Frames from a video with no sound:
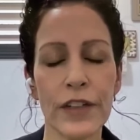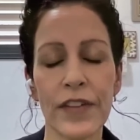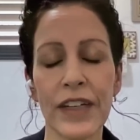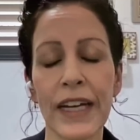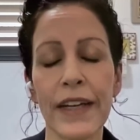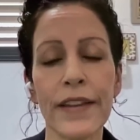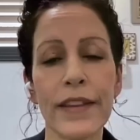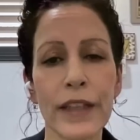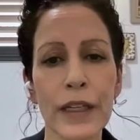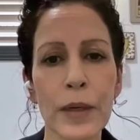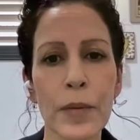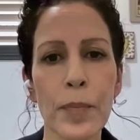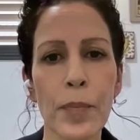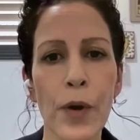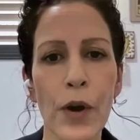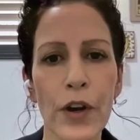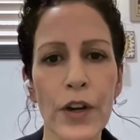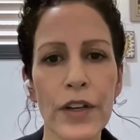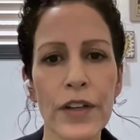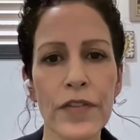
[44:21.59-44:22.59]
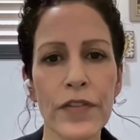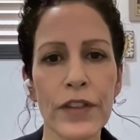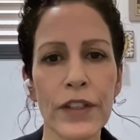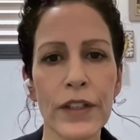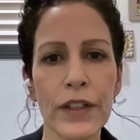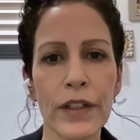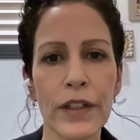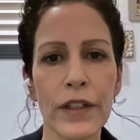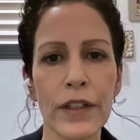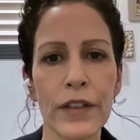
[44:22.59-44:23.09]
And I think part of
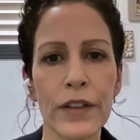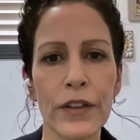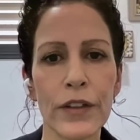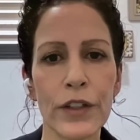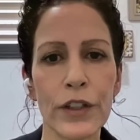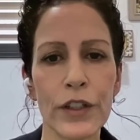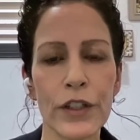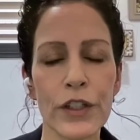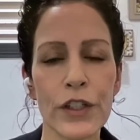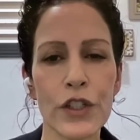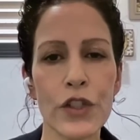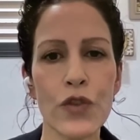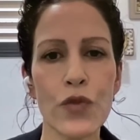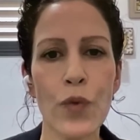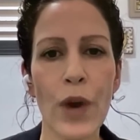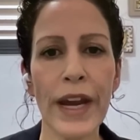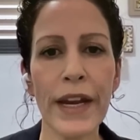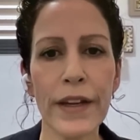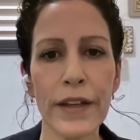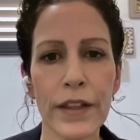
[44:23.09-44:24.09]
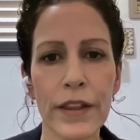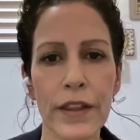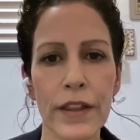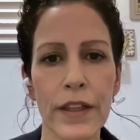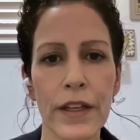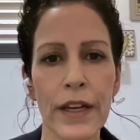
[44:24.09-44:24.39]
the strength